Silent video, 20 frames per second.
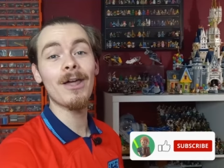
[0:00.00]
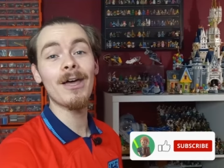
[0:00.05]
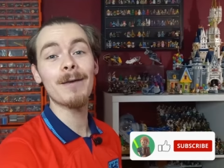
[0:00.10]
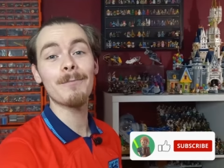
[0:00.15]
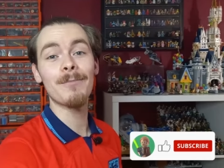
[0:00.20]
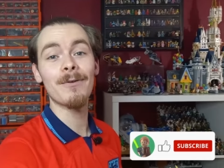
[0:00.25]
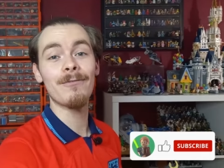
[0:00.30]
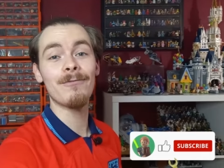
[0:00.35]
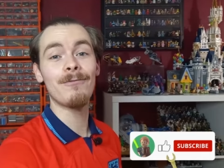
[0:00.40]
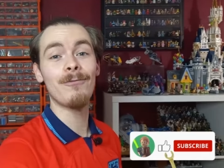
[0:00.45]

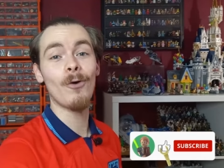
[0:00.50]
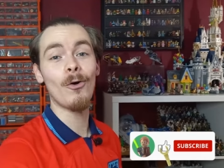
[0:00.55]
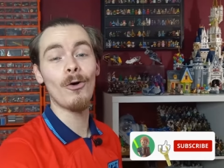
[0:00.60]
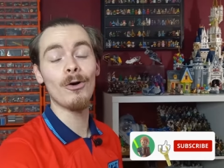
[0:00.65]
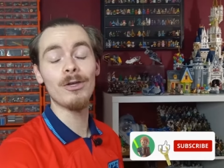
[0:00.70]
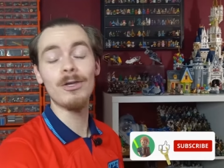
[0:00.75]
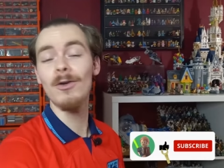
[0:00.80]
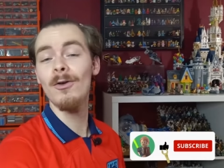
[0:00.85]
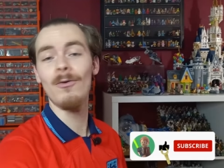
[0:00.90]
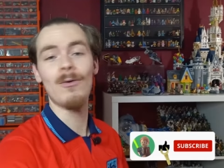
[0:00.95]
like
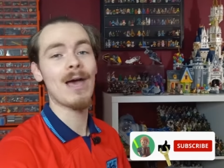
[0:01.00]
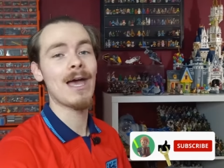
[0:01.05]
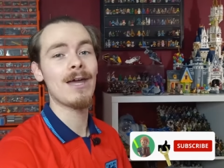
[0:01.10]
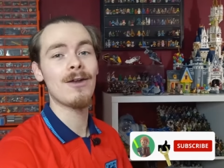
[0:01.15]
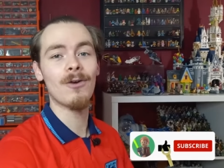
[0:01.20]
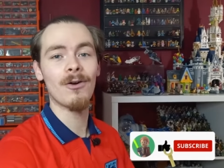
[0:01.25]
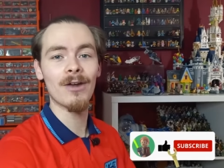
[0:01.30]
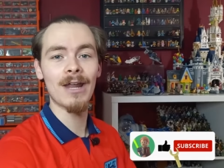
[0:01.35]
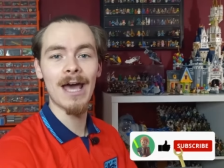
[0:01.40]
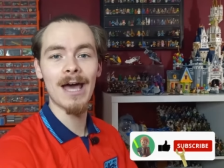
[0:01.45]
before you
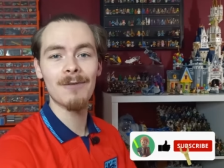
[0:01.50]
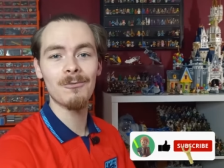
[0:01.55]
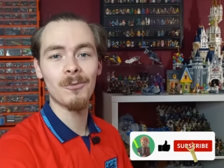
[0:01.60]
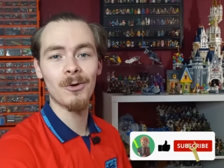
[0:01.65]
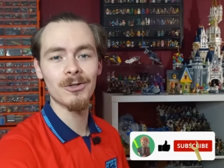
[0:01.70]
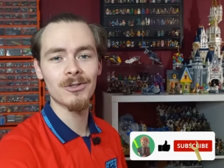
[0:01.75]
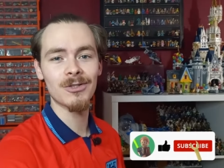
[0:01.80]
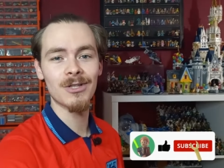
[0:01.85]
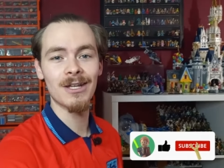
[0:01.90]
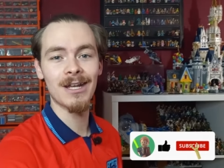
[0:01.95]
head on and
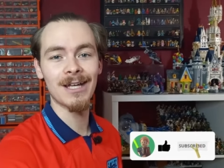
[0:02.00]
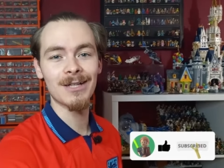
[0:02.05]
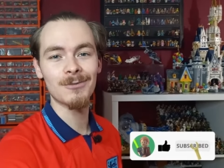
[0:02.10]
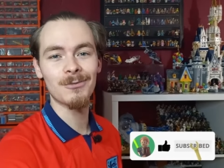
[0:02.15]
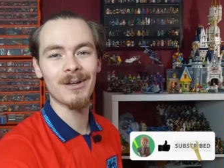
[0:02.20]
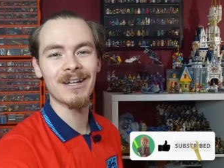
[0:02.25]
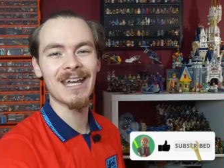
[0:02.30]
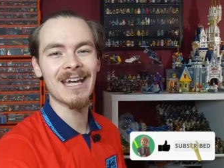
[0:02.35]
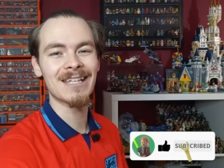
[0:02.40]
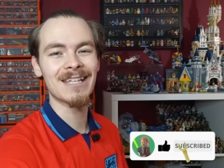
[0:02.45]
watch the
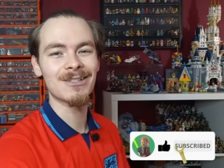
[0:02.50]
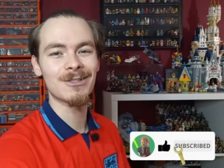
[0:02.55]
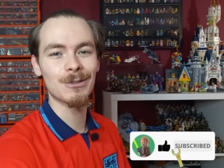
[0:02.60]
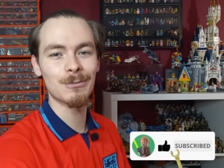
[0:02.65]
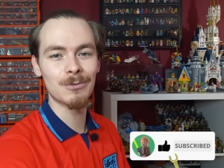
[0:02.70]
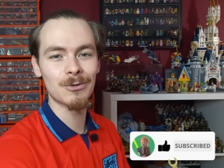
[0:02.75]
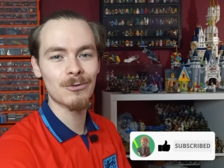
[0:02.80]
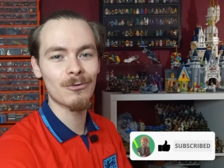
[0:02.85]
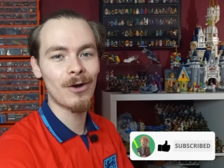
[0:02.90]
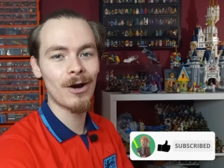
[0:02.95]
next one and
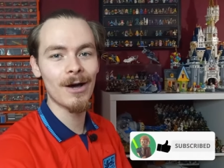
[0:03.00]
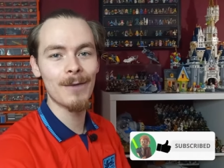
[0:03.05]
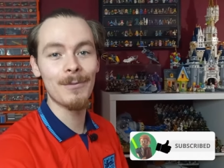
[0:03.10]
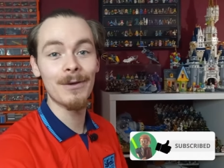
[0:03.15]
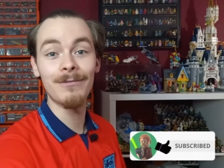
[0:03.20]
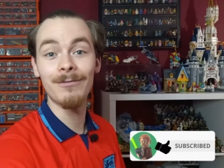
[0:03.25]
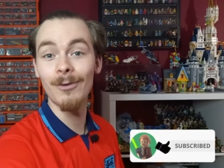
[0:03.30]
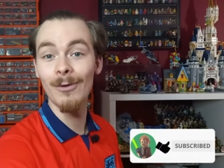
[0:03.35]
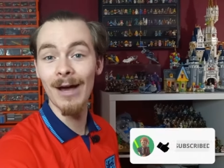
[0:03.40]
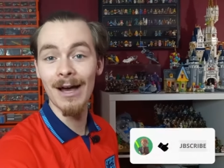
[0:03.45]
subscribe
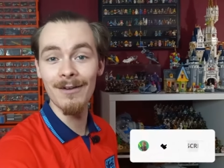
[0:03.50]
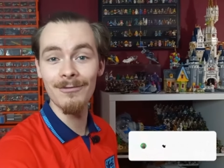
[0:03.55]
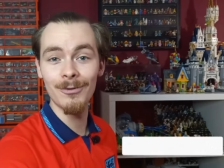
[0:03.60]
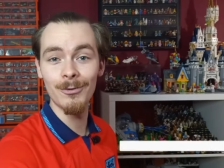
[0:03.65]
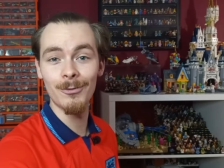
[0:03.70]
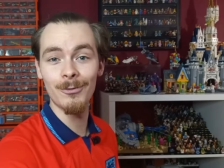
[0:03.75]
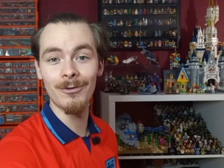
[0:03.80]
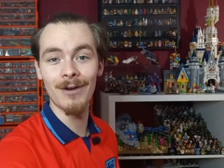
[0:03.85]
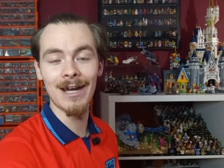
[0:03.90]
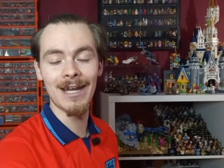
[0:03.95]
if you
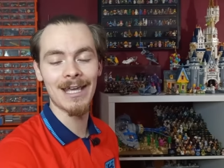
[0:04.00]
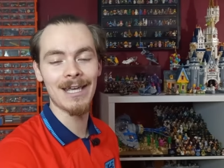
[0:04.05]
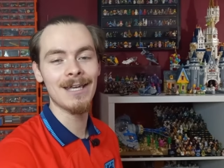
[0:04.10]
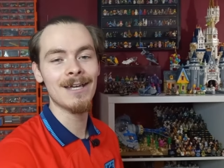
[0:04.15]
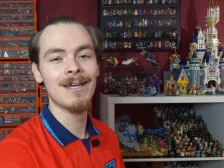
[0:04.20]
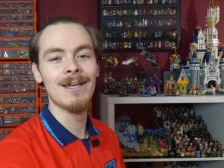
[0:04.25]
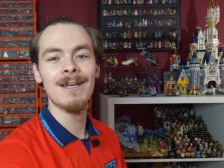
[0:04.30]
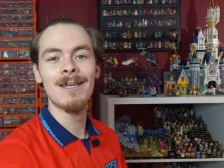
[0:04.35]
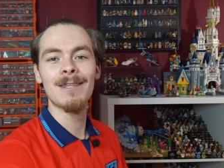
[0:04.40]
haven't already.